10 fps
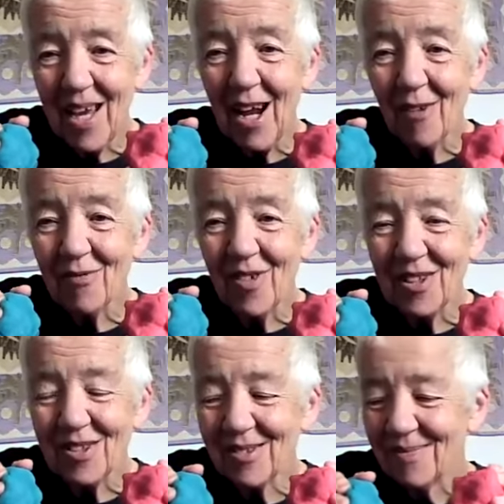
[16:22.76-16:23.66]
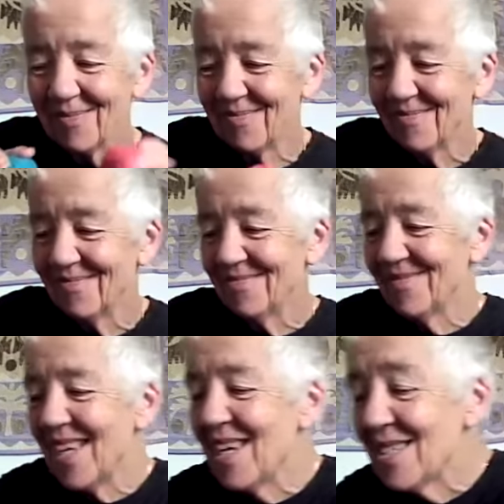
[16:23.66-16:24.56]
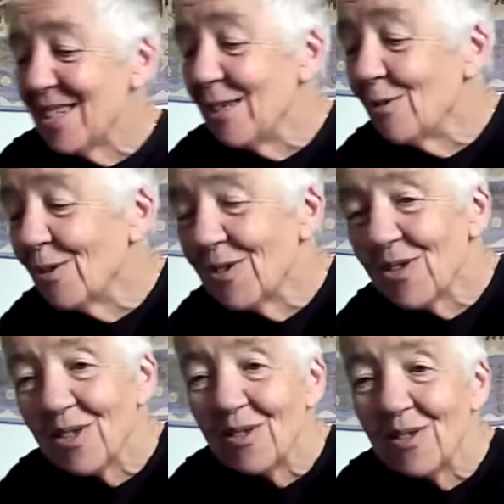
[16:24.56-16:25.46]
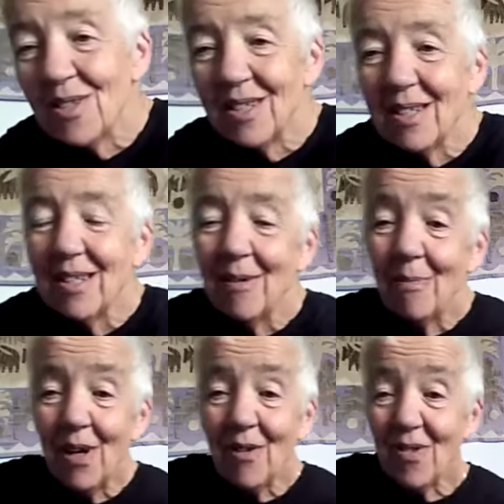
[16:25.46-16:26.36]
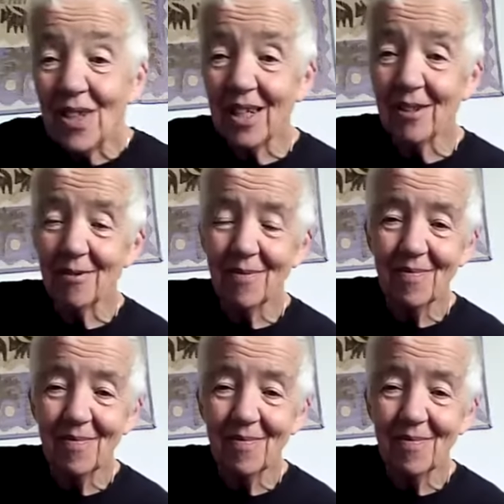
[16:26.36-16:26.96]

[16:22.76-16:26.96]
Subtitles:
Have fun. See you all soon. Bye for now.